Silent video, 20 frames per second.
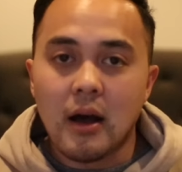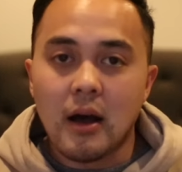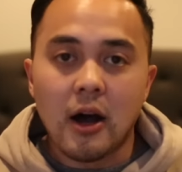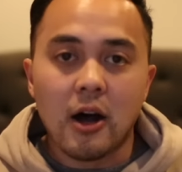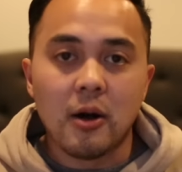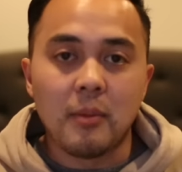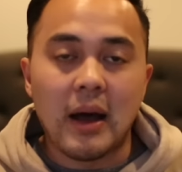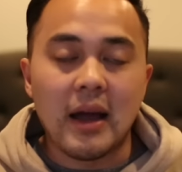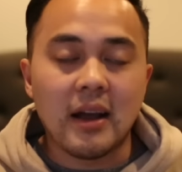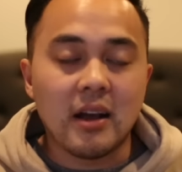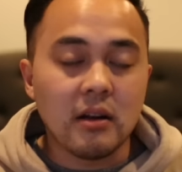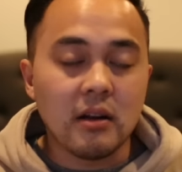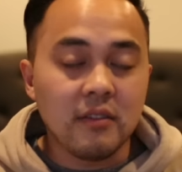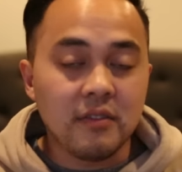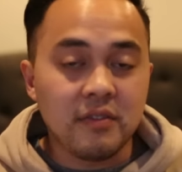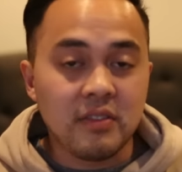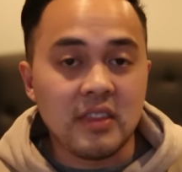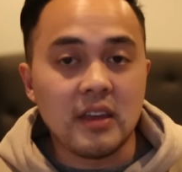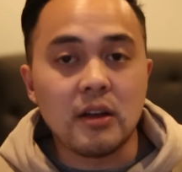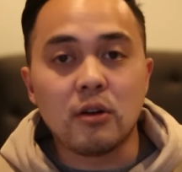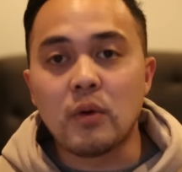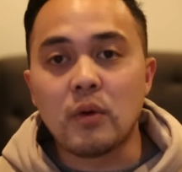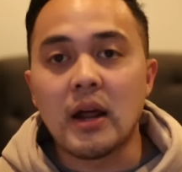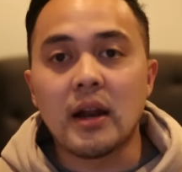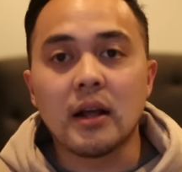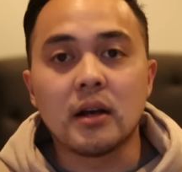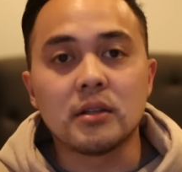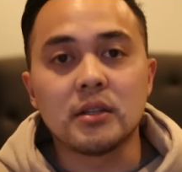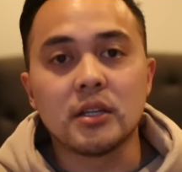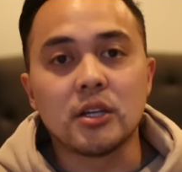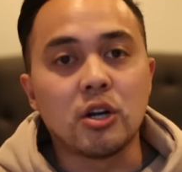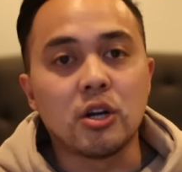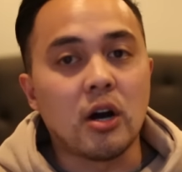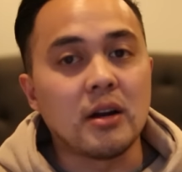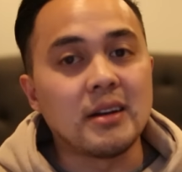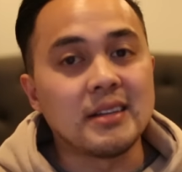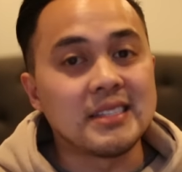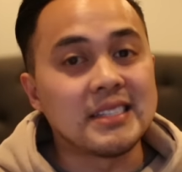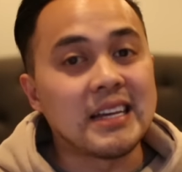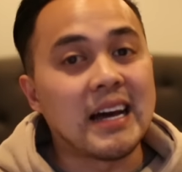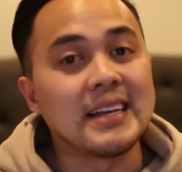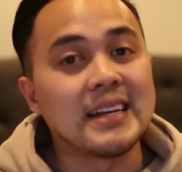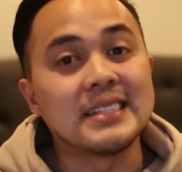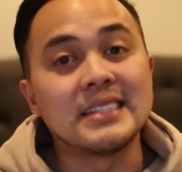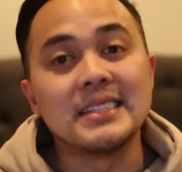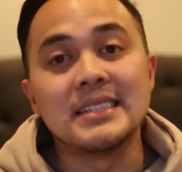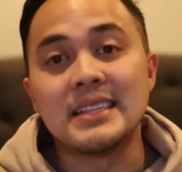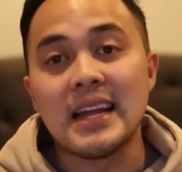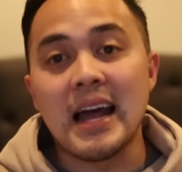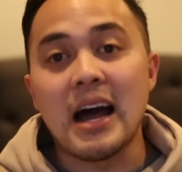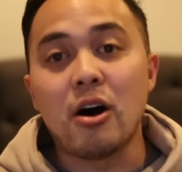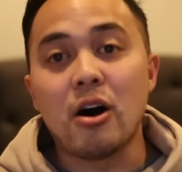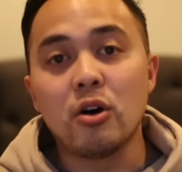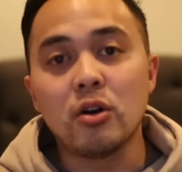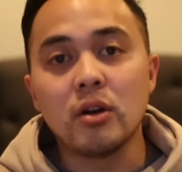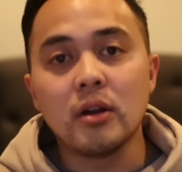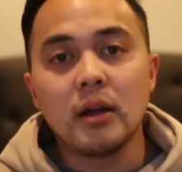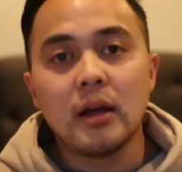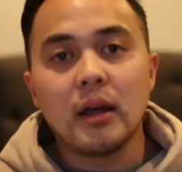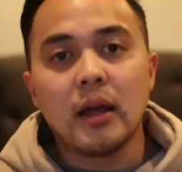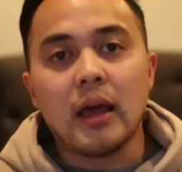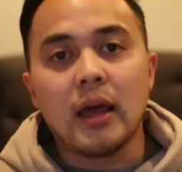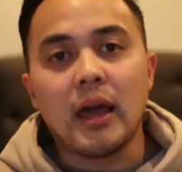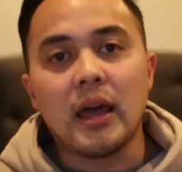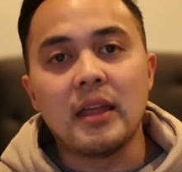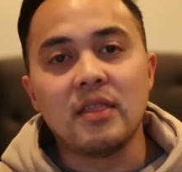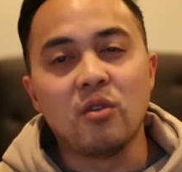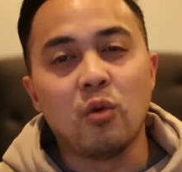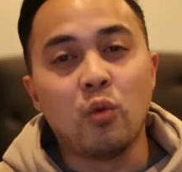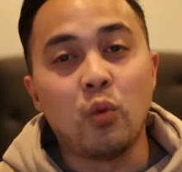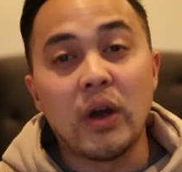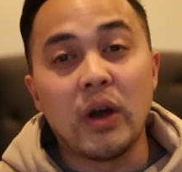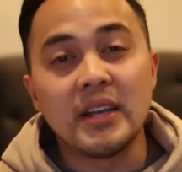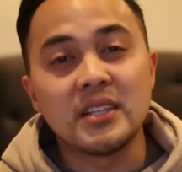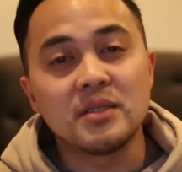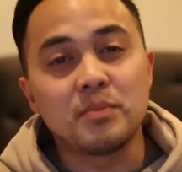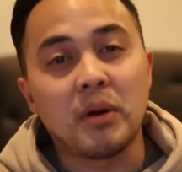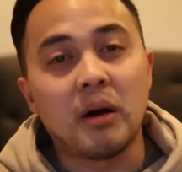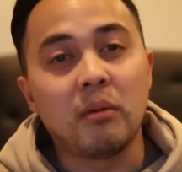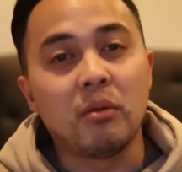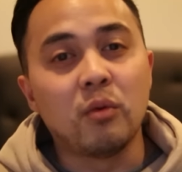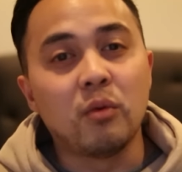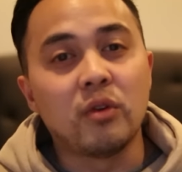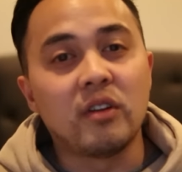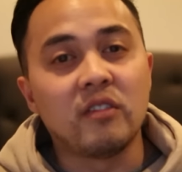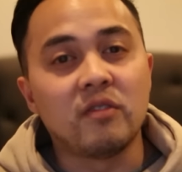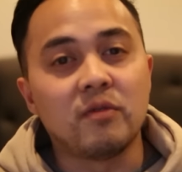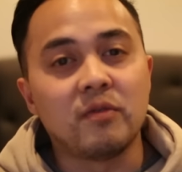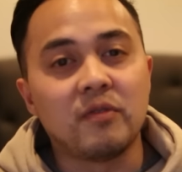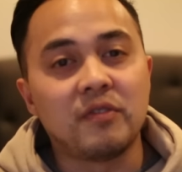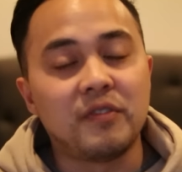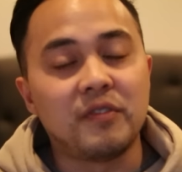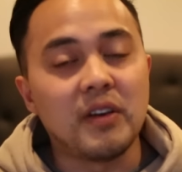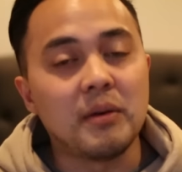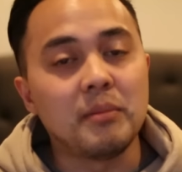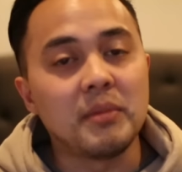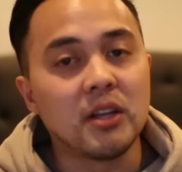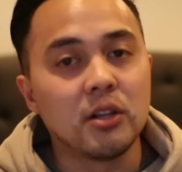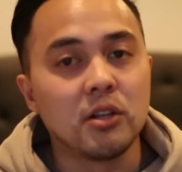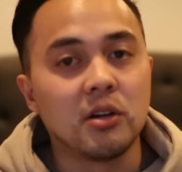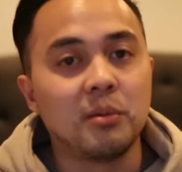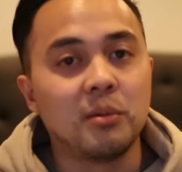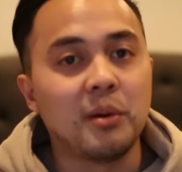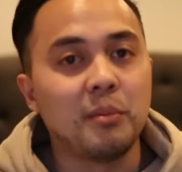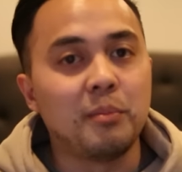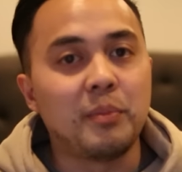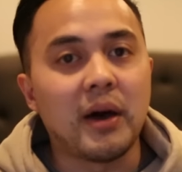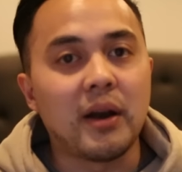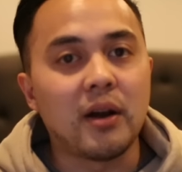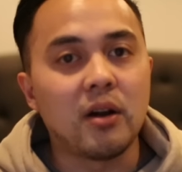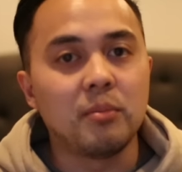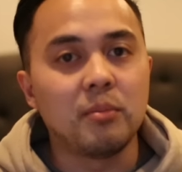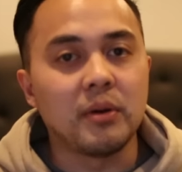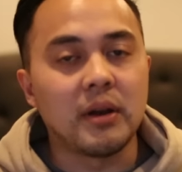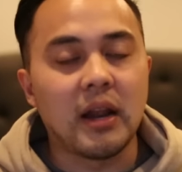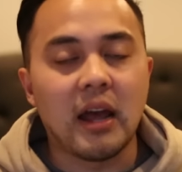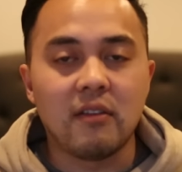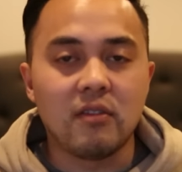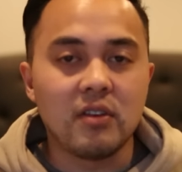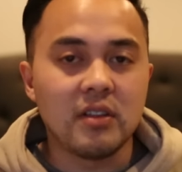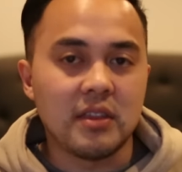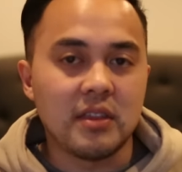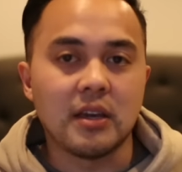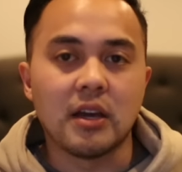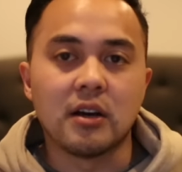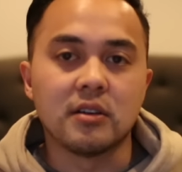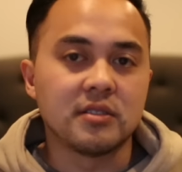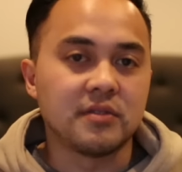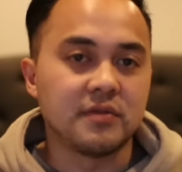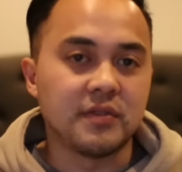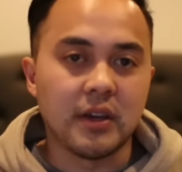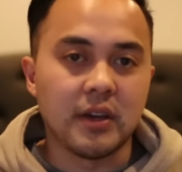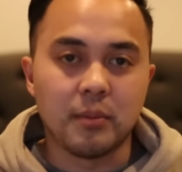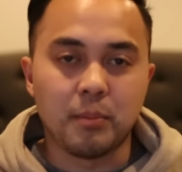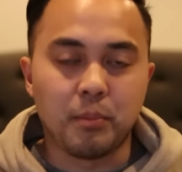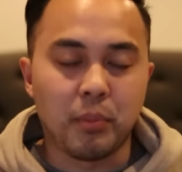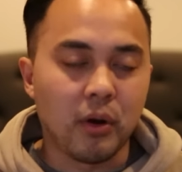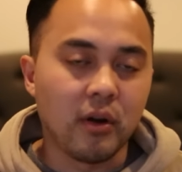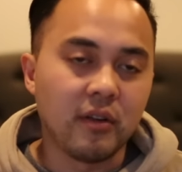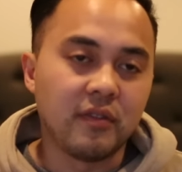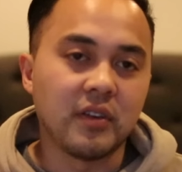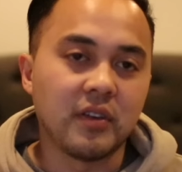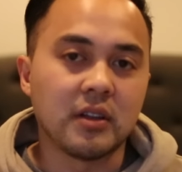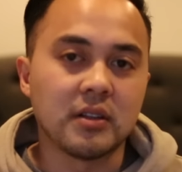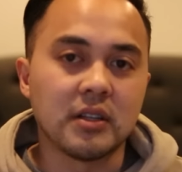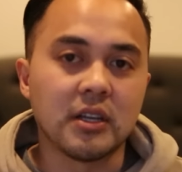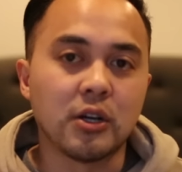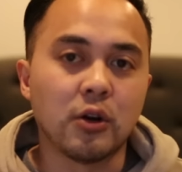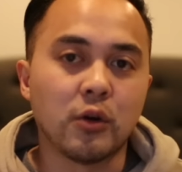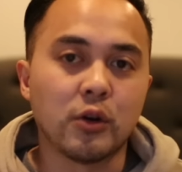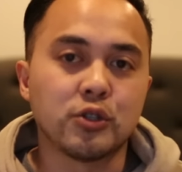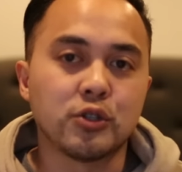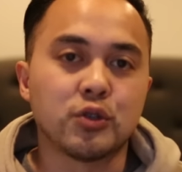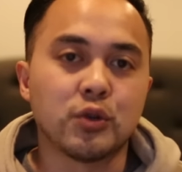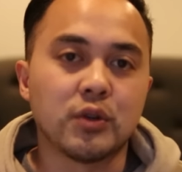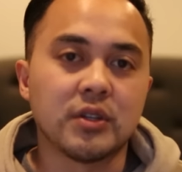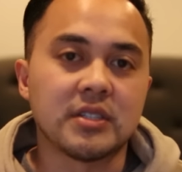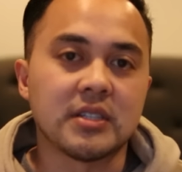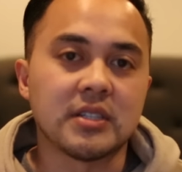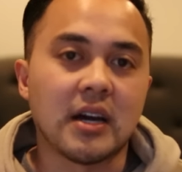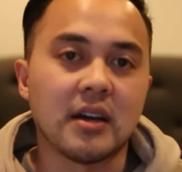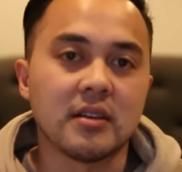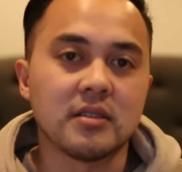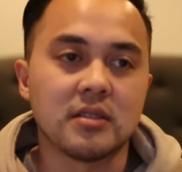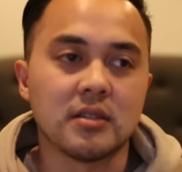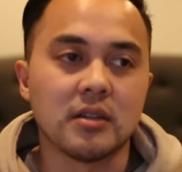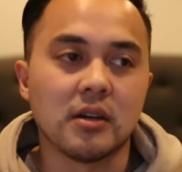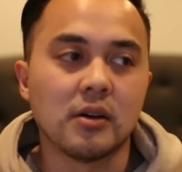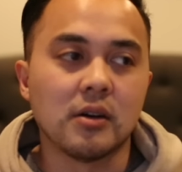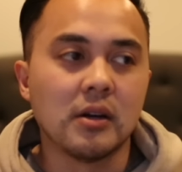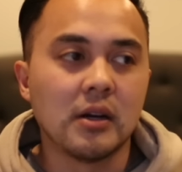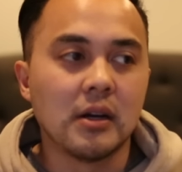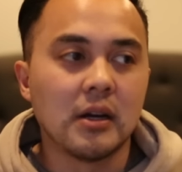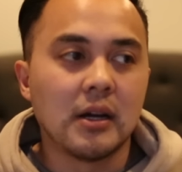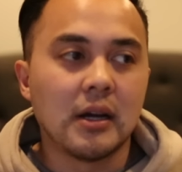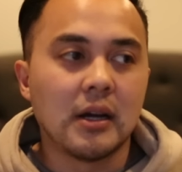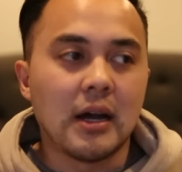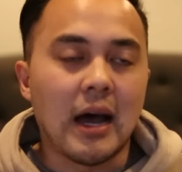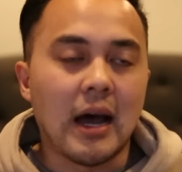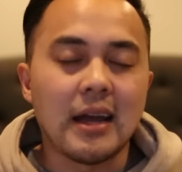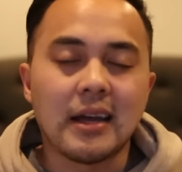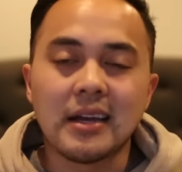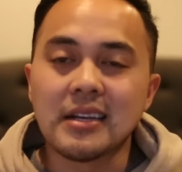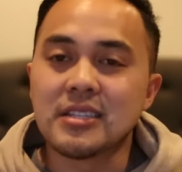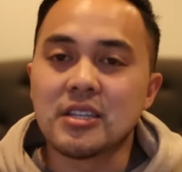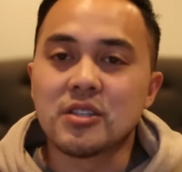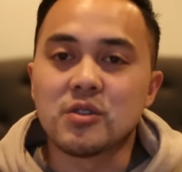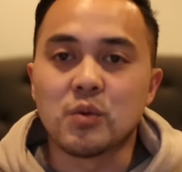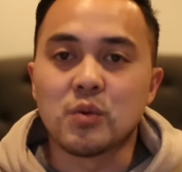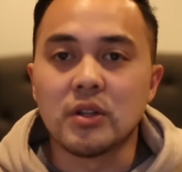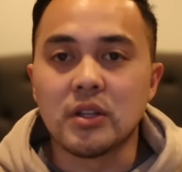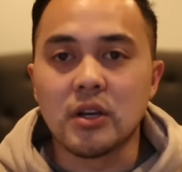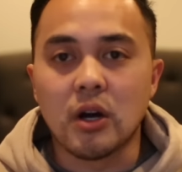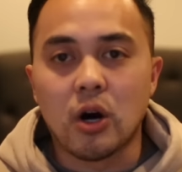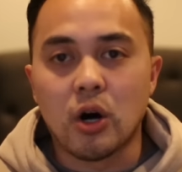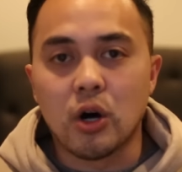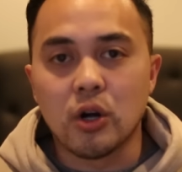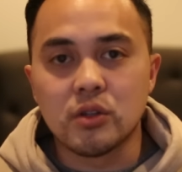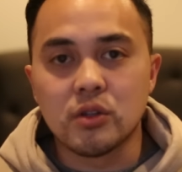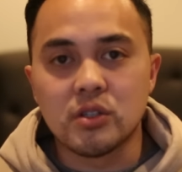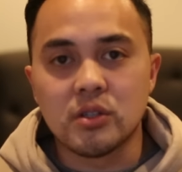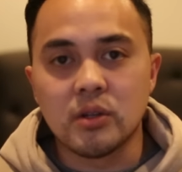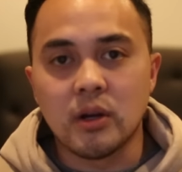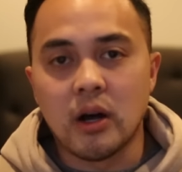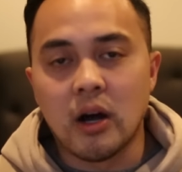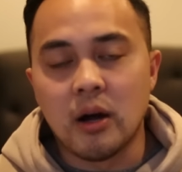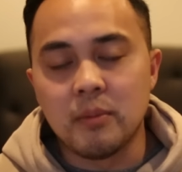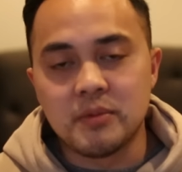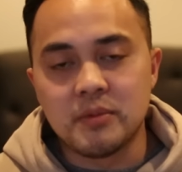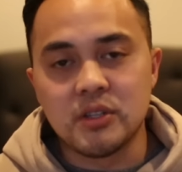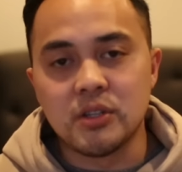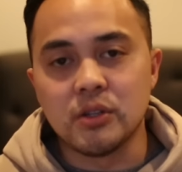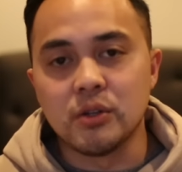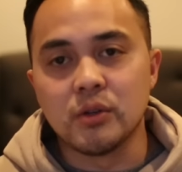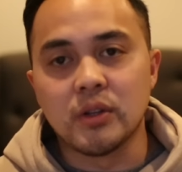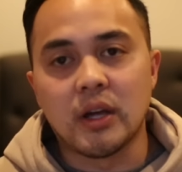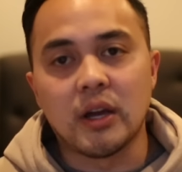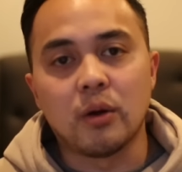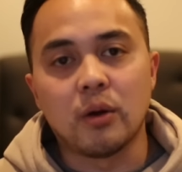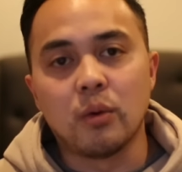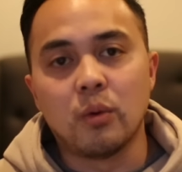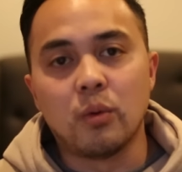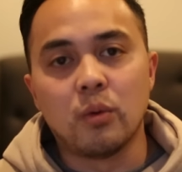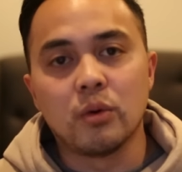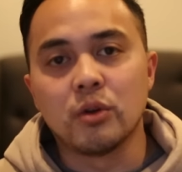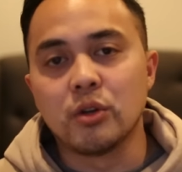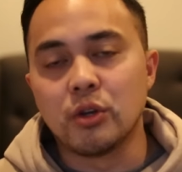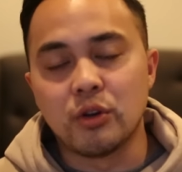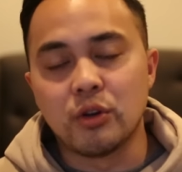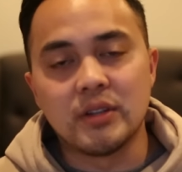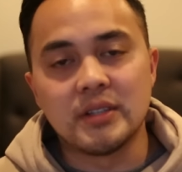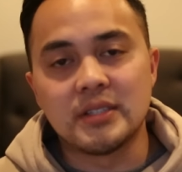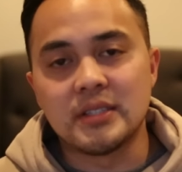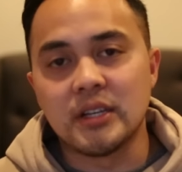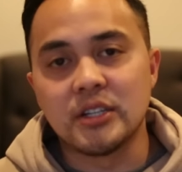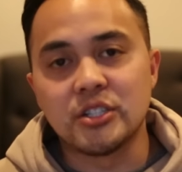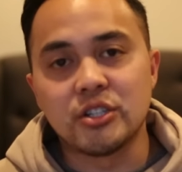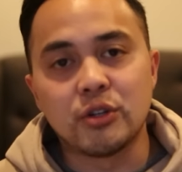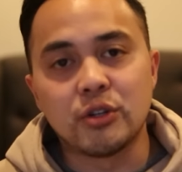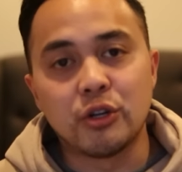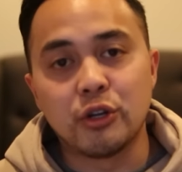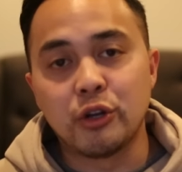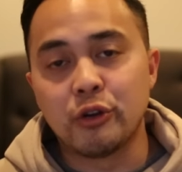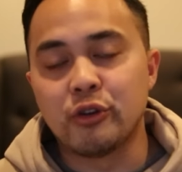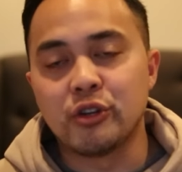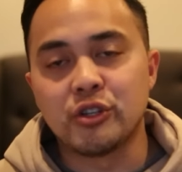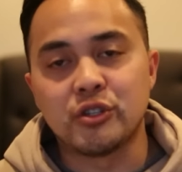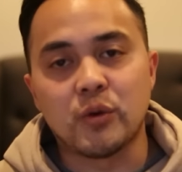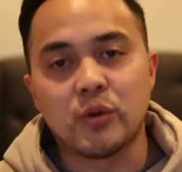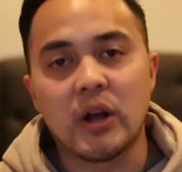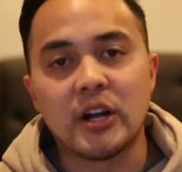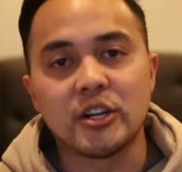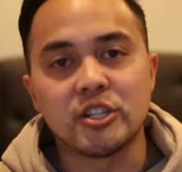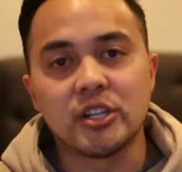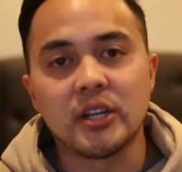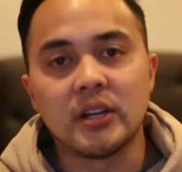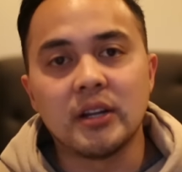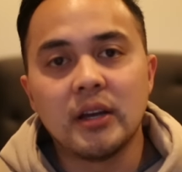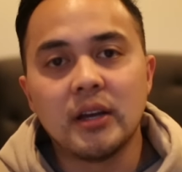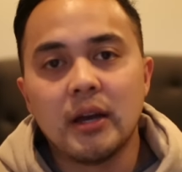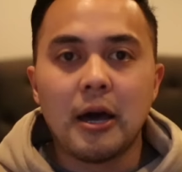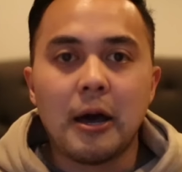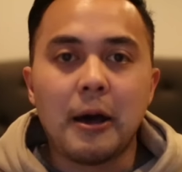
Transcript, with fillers: Um, I could have theoretically gone a size down, and the waist probably would have fit me a little bit better, but everything else fit perfectly going true to size. So I guess it's really all up to like your decision, your discretion.